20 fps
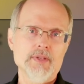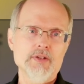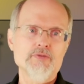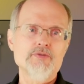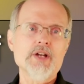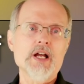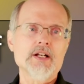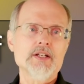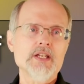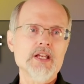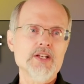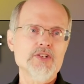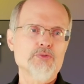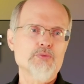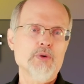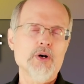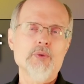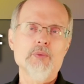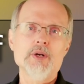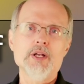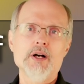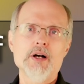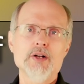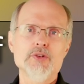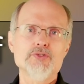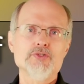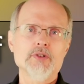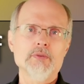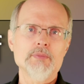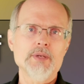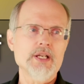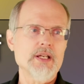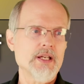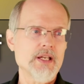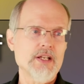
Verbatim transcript: In fact, he's what we all should be.